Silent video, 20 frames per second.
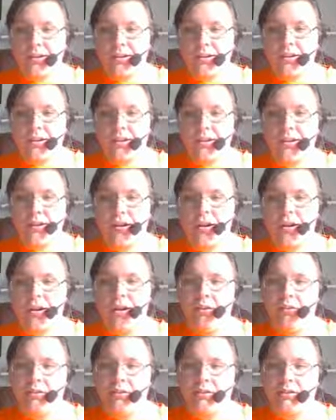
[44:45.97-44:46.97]
Huh?
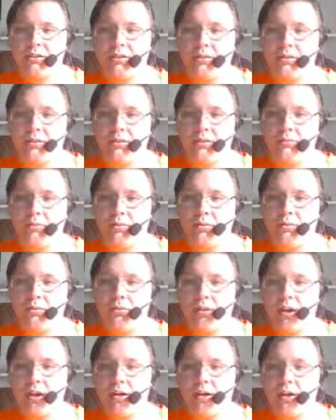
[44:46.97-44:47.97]
I'd like to see her pull
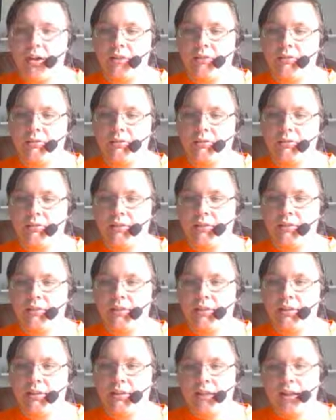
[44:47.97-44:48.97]
that off.
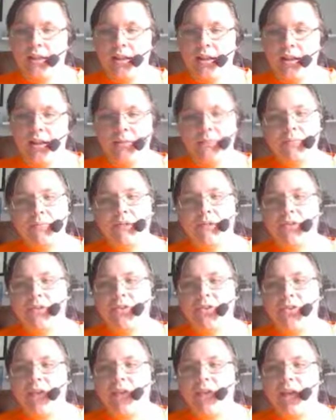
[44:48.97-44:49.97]
Mr.
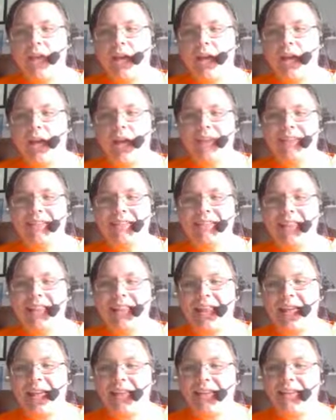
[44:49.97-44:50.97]
Lawyer, I say
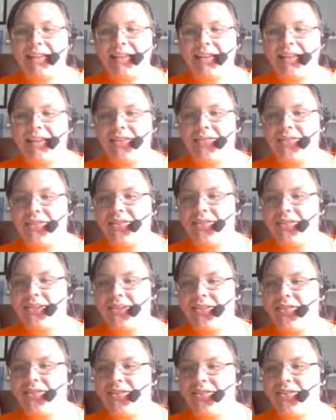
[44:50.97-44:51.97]
that
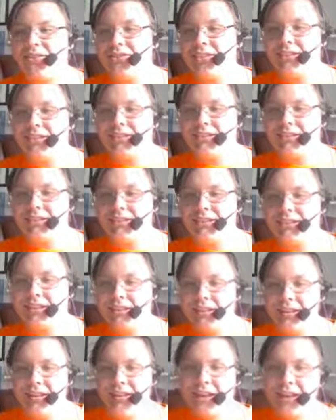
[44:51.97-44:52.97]
evil grin.
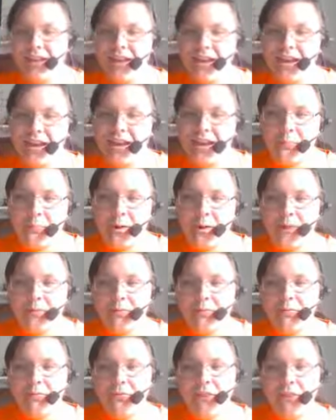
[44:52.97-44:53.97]
You have
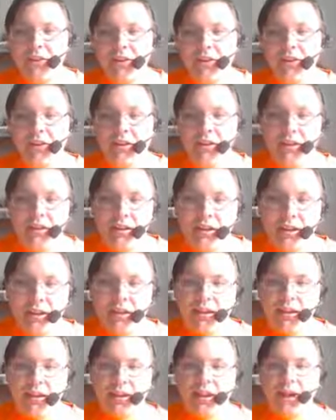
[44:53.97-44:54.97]
probably thinking
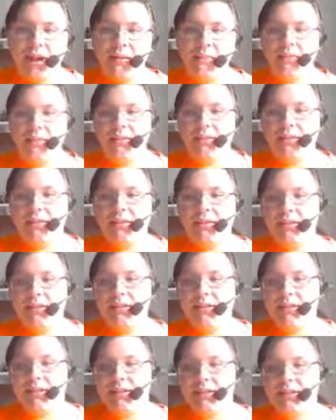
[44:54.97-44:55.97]
I'd like to
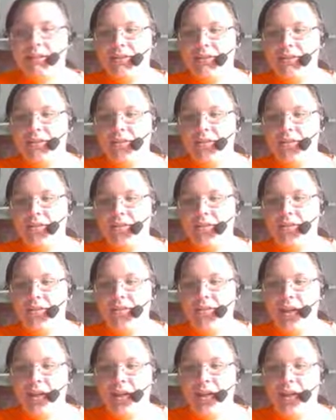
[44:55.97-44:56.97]
see her pull
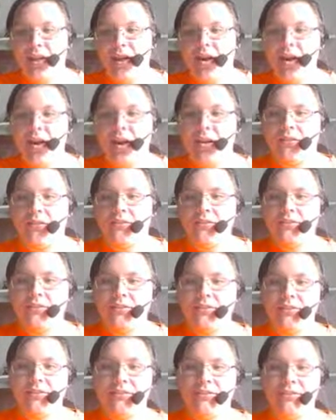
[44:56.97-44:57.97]
that off,
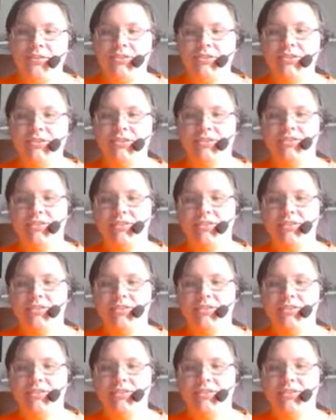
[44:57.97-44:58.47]
won't you?